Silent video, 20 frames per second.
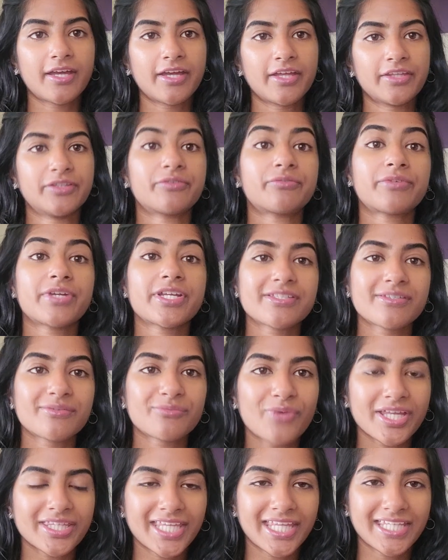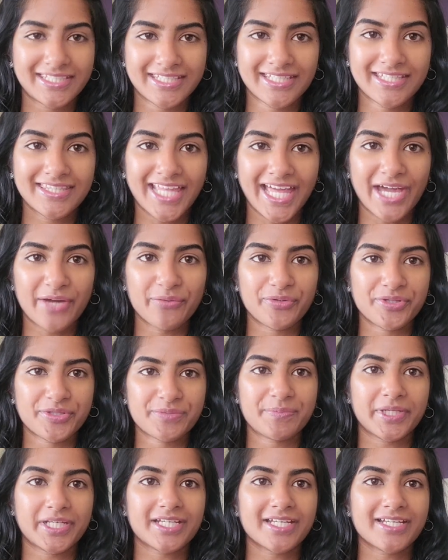The reason why they did that was
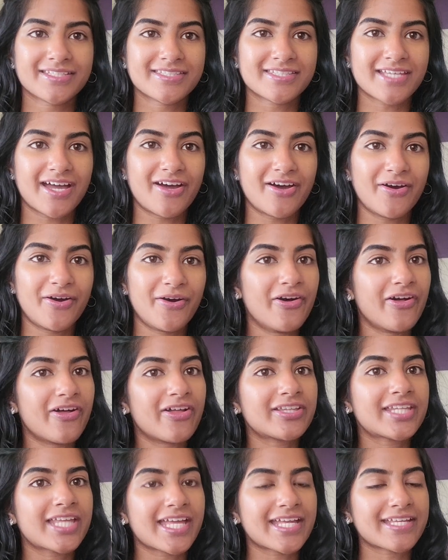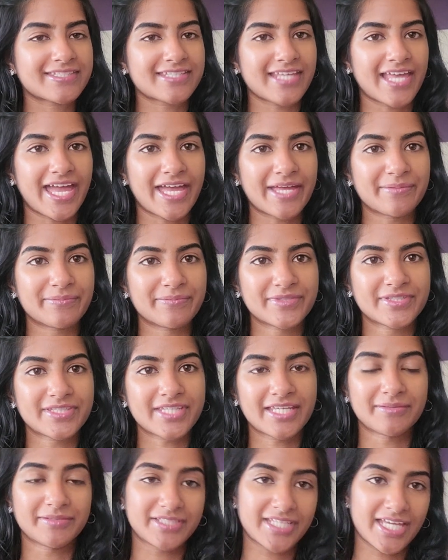because all the exams
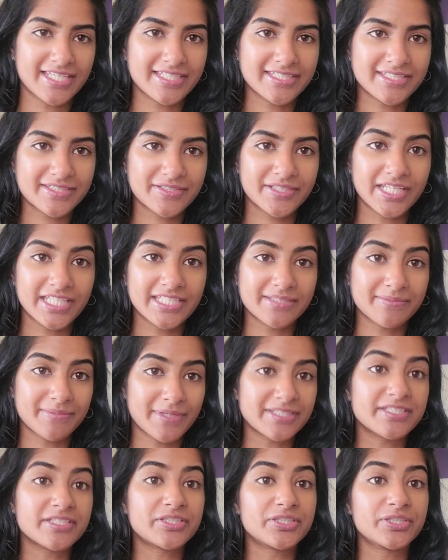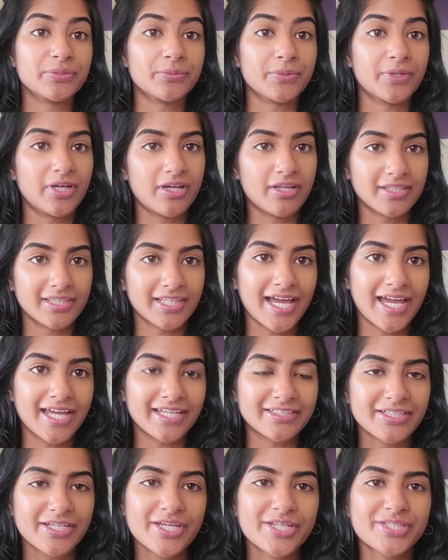and tests in semester 2 were
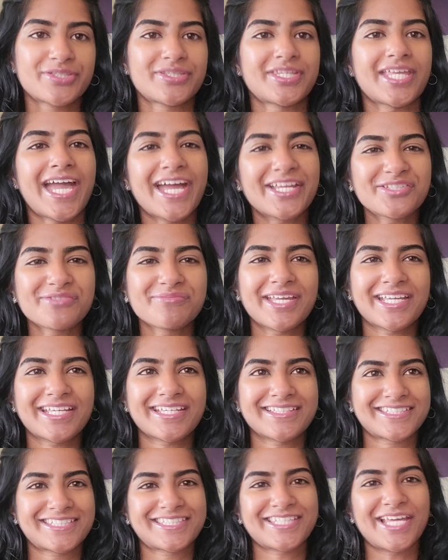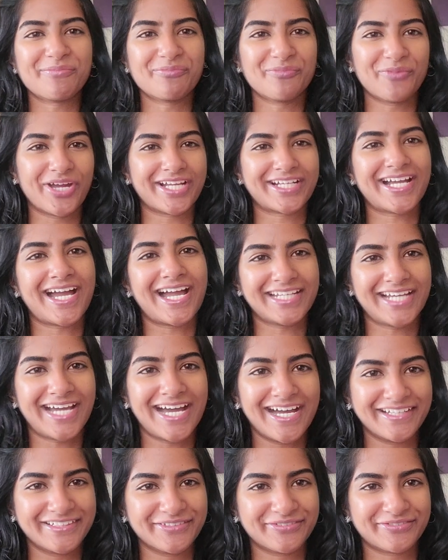online, so they had to make it some way kind of
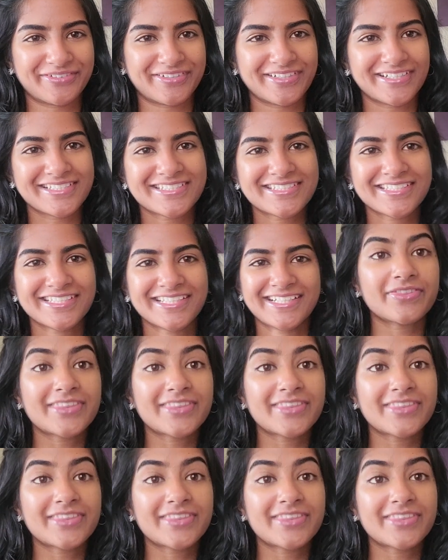harder for us.